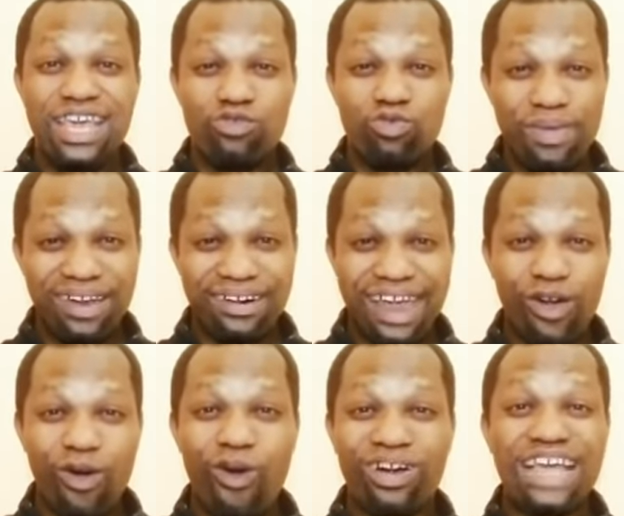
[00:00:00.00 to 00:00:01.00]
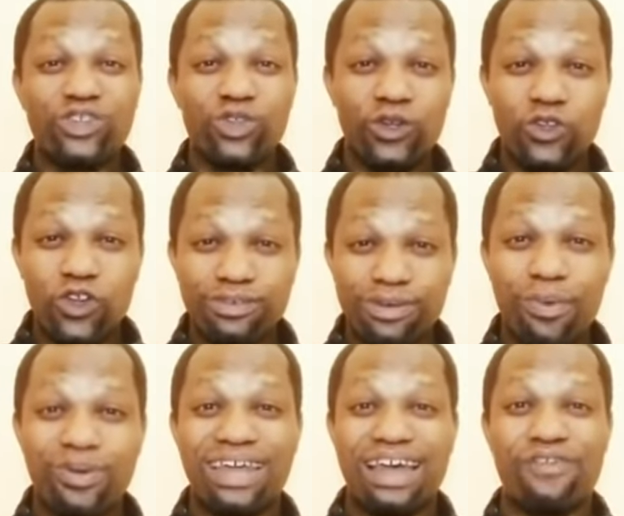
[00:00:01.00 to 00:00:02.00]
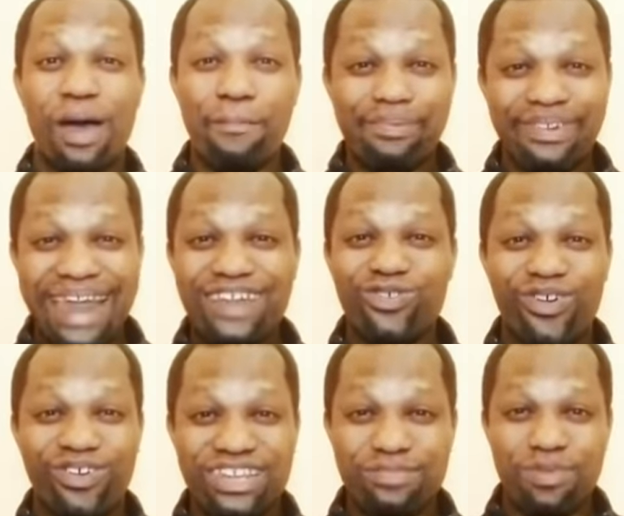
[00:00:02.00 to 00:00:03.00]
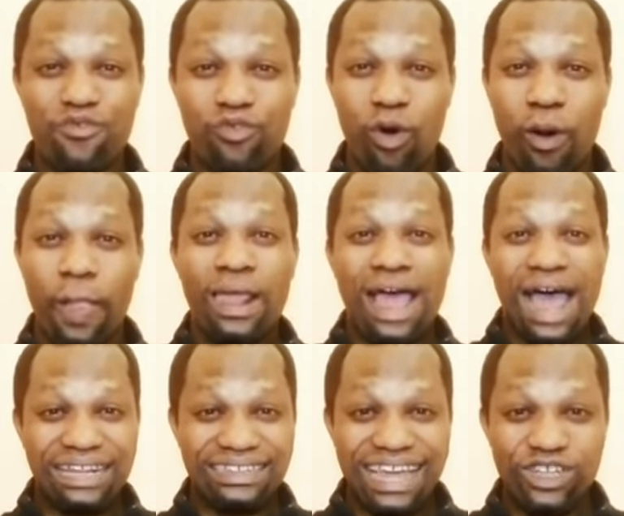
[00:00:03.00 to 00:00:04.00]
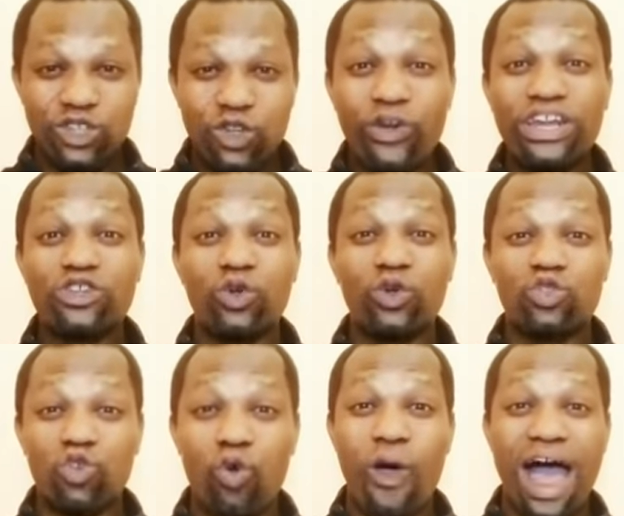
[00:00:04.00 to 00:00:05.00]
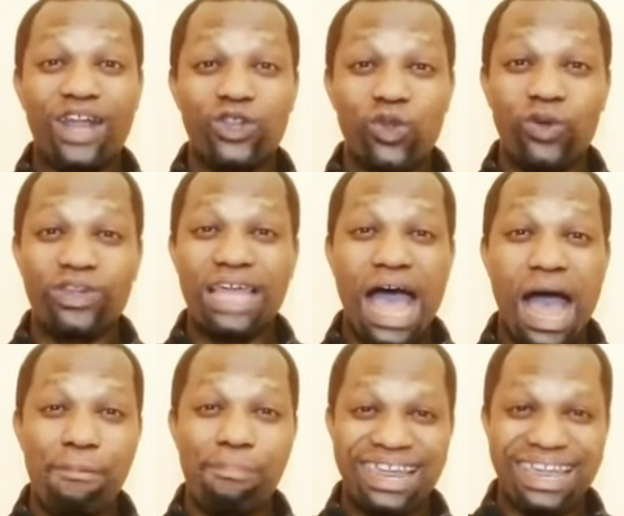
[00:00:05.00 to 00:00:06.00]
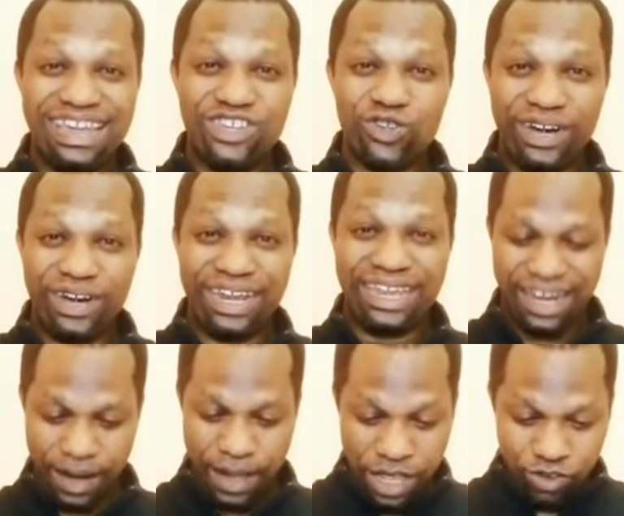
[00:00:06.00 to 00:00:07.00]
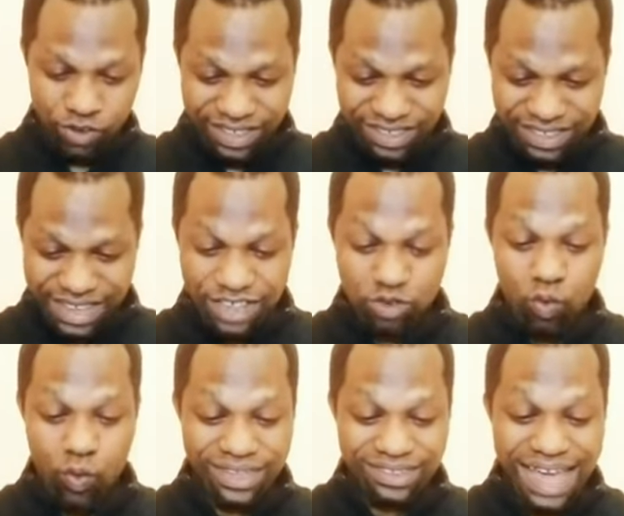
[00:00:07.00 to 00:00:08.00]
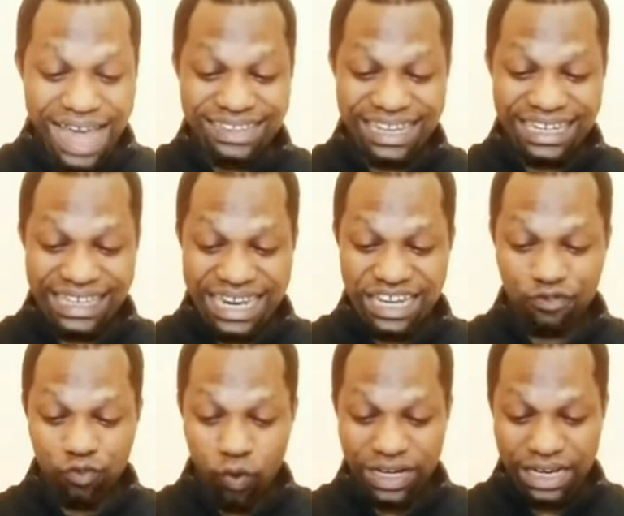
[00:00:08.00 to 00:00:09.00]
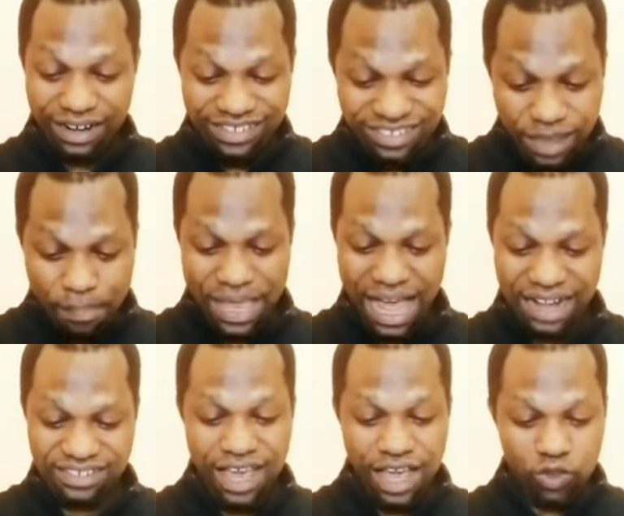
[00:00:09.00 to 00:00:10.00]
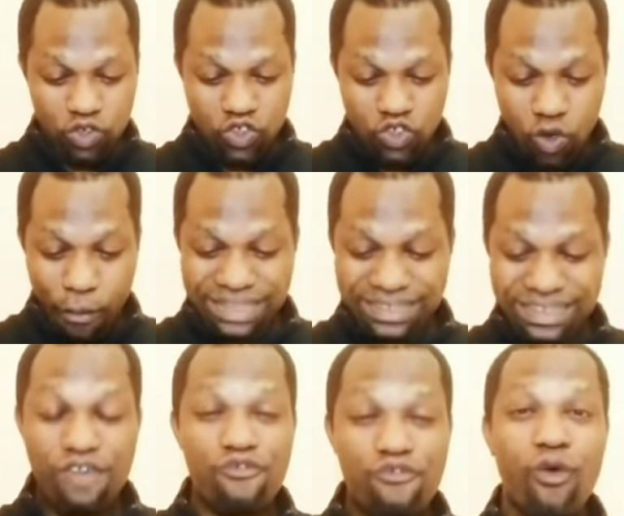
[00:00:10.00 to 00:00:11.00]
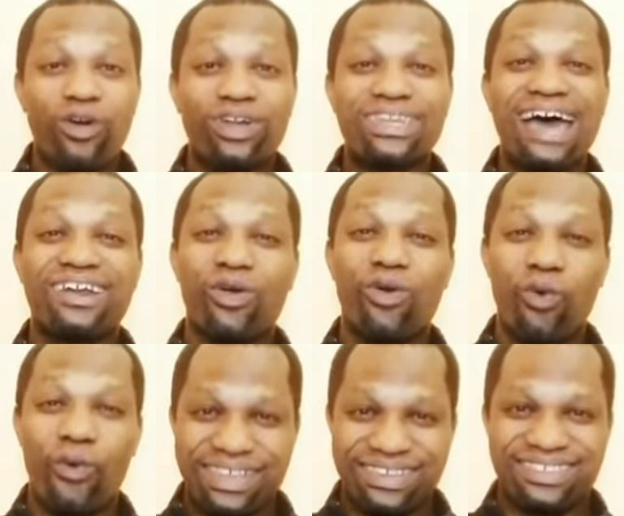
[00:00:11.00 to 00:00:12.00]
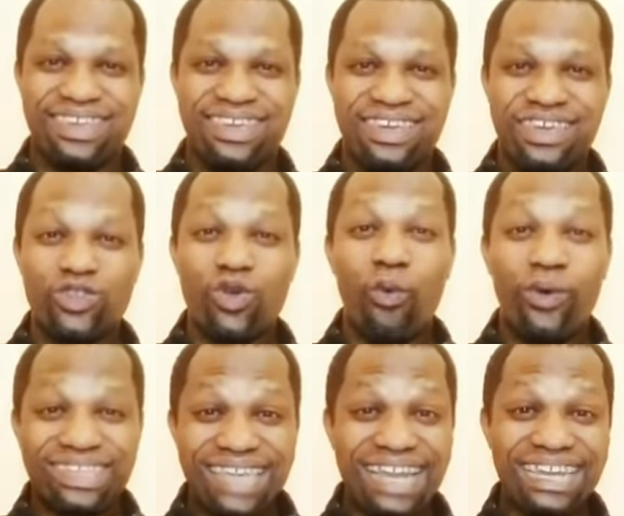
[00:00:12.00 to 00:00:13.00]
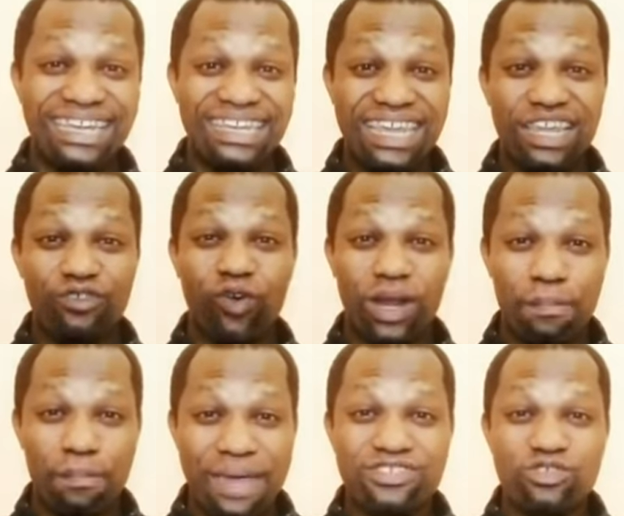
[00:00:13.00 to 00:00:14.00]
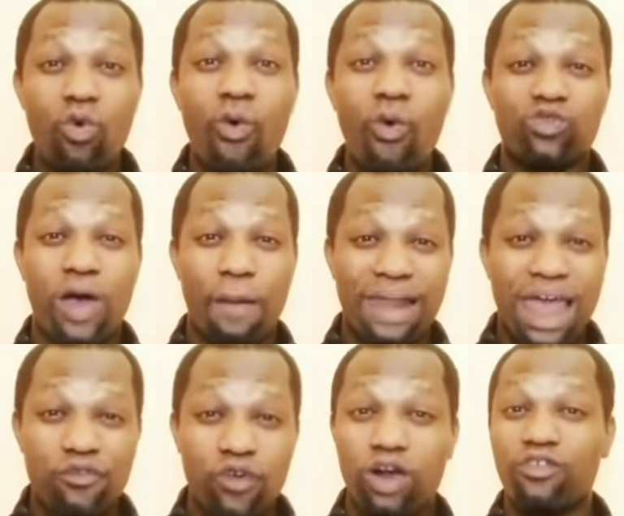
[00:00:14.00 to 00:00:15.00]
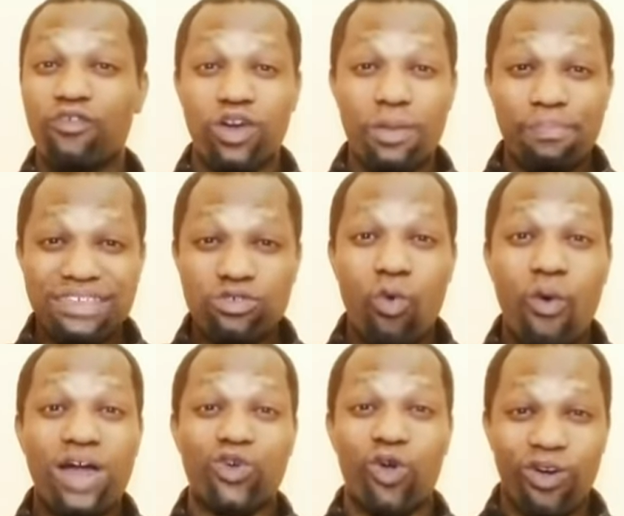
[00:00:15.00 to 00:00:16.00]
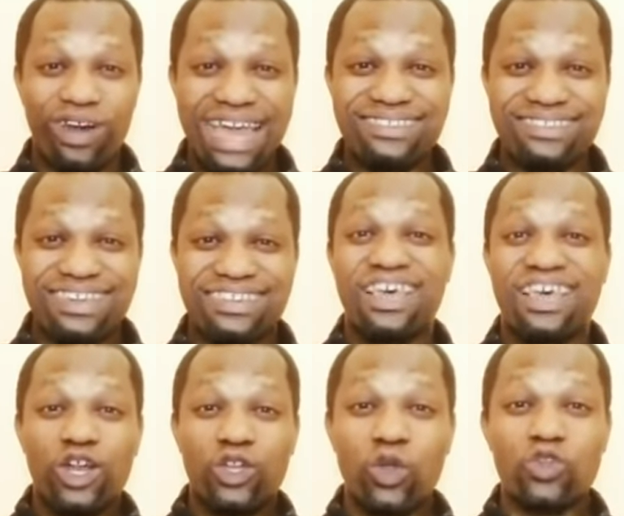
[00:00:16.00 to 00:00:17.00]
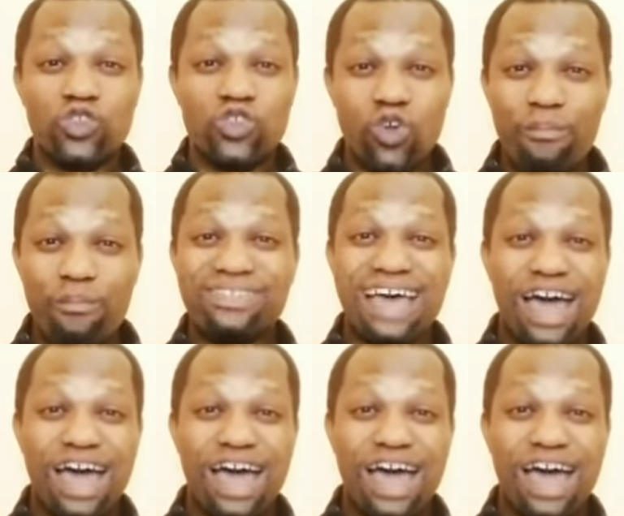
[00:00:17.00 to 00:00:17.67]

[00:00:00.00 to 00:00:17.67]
it will be recognized to those people that have applied for it before and they don't need to do another application again. So it says without the need for the recipient to submit a further request. So without the need for the person who want to apply for it, for the person who want to collect it, not to submit